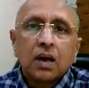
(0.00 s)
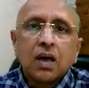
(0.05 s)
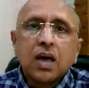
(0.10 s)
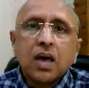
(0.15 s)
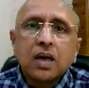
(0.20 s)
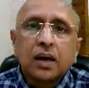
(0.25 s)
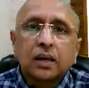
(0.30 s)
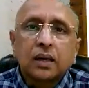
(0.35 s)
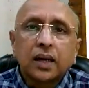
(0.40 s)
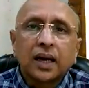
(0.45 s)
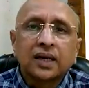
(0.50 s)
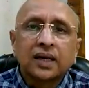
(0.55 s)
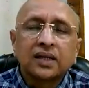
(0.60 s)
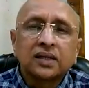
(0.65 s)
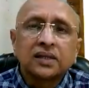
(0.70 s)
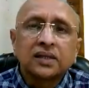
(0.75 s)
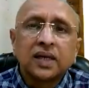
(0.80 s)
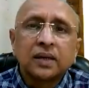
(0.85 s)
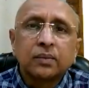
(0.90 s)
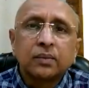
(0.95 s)
At
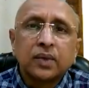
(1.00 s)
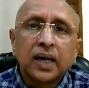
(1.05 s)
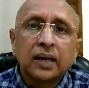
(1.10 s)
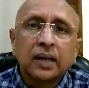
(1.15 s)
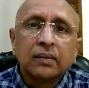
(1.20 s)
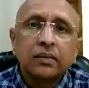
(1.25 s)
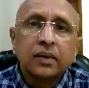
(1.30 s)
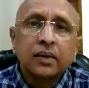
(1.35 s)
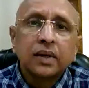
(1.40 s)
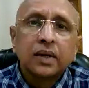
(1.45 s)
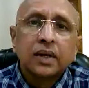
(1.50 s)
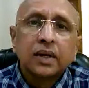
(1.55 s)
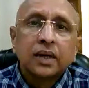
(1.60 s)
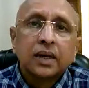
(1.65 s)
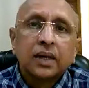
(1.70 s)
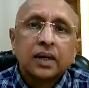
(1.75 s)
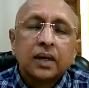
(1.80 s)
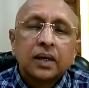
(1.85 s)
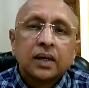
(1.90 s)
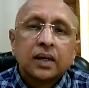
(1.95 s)
the same time,
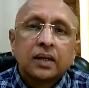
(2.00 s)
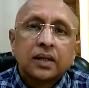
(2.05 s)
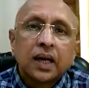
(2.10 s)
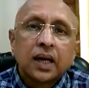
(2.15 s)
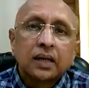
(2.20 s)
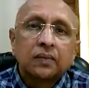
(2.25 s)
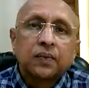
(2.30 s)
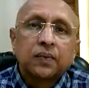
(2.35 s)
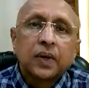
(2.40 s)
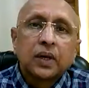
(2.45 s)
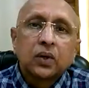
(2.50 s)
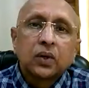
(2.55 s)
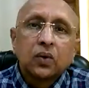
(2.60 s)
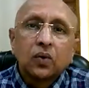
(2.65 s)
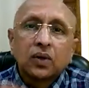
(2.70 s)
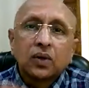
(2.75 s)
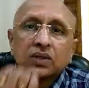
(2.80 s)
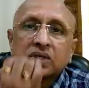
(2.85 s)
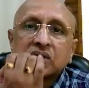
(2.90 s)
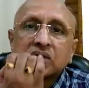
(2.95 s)
that
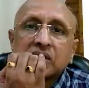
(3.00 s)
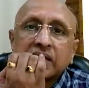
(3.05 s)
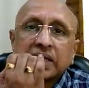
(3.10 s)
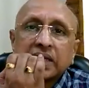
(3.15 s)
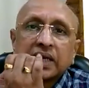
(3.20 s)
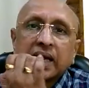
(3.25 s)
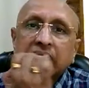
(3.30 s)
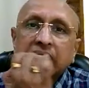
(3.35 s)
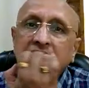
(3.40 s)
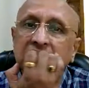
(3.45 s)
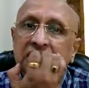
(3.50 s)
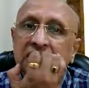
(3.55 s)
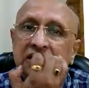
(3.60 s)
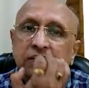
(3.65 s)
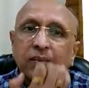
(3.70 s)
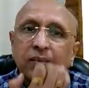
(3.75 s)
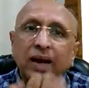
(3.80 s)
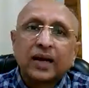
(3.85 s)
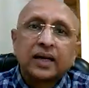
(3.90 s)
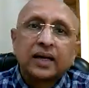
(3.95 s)
fellow was doing like
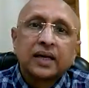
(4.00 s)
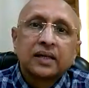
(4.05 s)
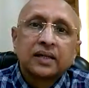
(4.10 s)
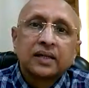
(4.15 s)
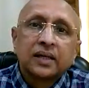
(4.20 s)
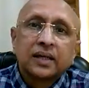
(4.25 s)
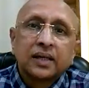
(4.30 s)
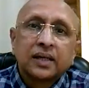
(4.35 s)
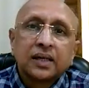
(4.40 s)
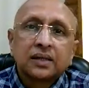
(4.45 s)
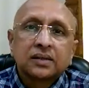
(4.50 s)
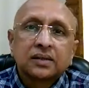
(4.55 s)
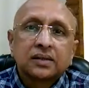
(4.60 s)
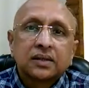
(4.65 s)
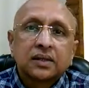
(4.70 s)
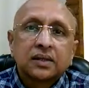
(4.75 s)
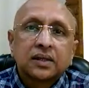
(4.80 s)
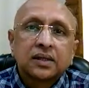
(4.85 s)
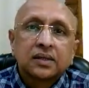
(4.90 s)
this, biting the nails.